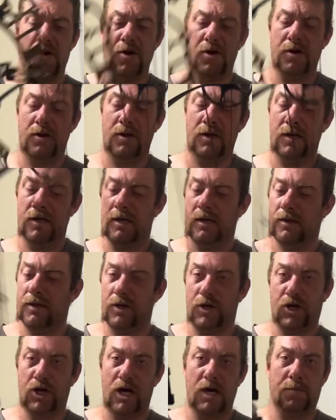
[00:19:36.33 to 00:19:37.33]
it, the
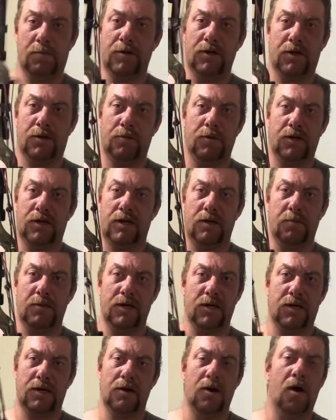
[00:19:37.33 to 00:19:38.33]
cheapest whisker
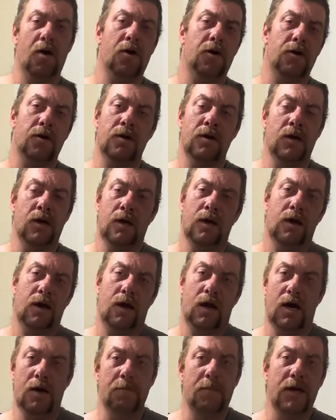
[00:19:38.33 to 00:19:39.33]
biscuit on it, and
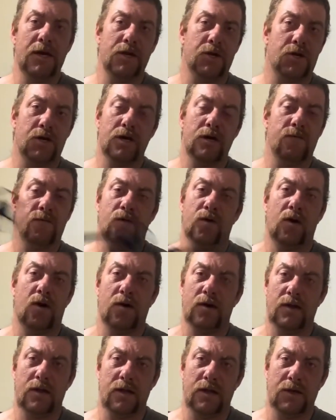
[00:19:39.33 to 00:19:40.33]
I've been shooting for
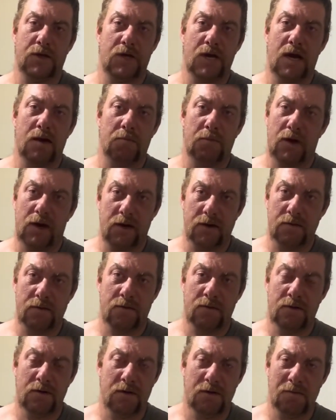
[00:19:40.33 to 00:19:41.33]
longer than this young bloke,
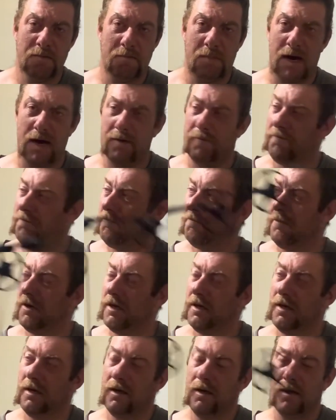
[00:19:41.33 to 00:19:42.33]
but
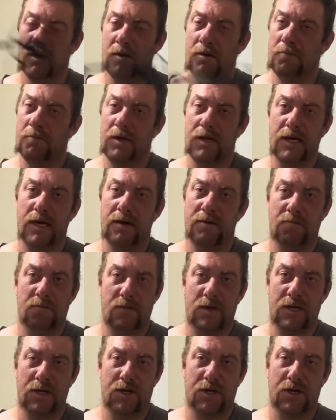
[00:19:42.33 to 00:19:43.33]
yet
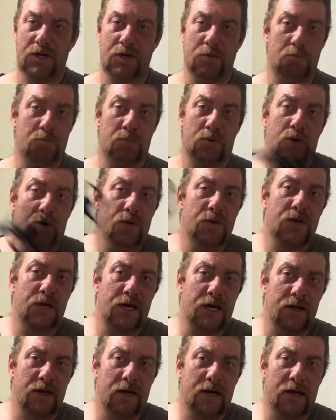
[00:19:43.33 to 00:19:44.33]
it just proves to
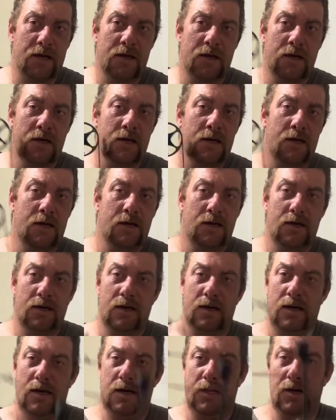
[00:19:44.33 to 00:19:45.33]
you, like,
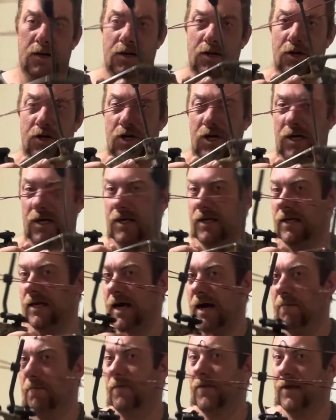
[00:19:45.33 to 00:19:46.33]
literally a
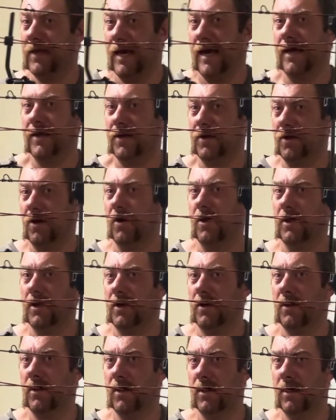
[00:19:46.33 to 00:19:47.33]
sub $1,000
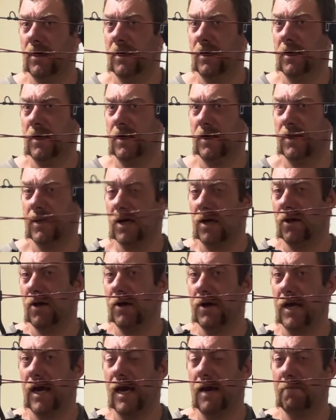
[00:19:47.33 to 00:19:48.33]
solo
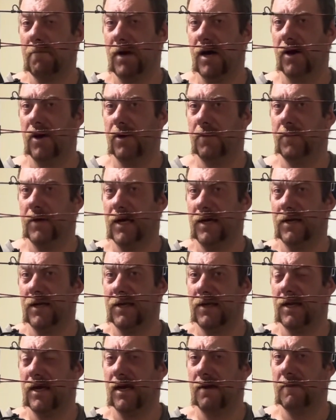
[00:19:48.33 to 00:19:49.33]
cam bow, a PC
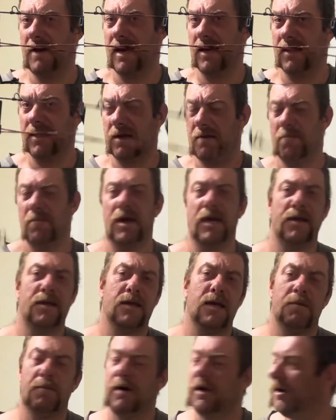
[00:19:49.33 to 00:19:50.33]
Stinger Max can beat
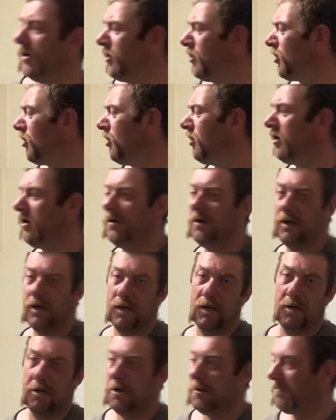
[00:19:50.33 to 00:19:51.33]
someone who's shooting a,
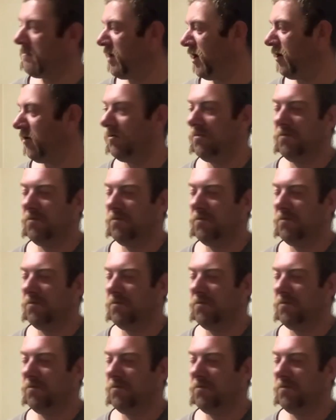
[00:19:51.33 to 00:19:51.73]
you know,